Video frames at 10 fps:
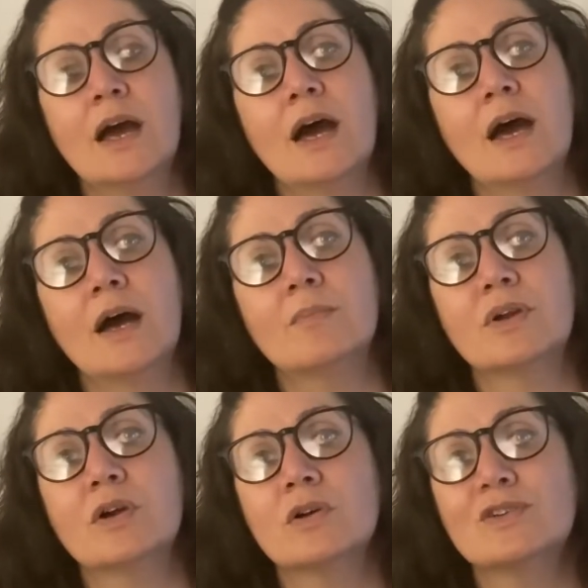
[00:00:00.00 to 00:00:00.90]
uh,
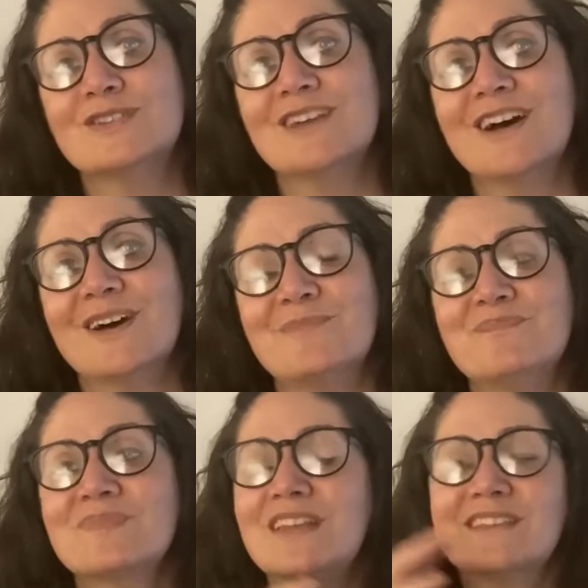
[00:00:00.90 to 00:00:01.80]
because
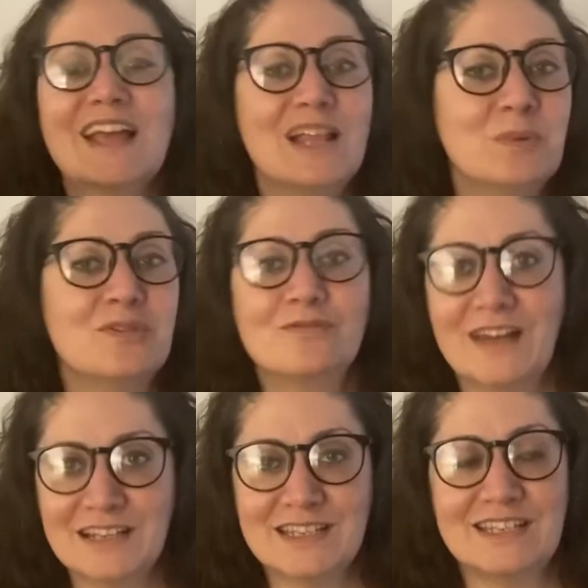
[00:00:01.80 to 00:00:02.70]
um, there's an element of
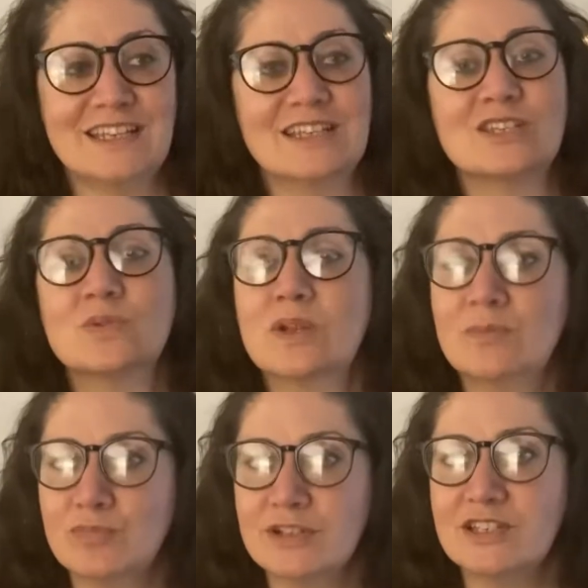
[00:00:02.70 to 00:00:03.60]
fantasy in this as well
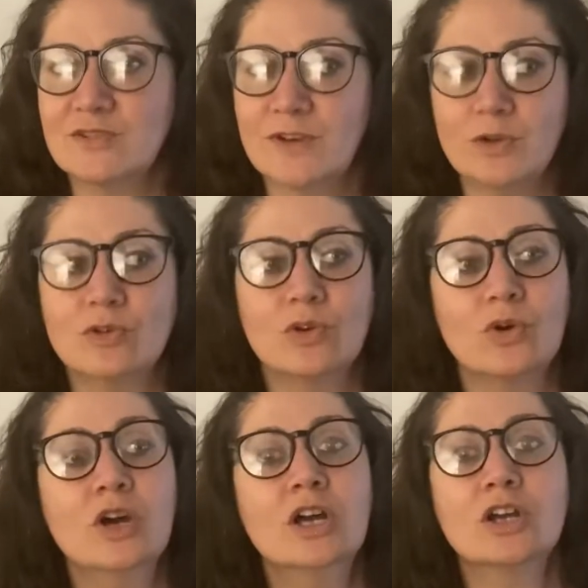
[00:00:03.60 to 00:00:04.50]
in British folklore.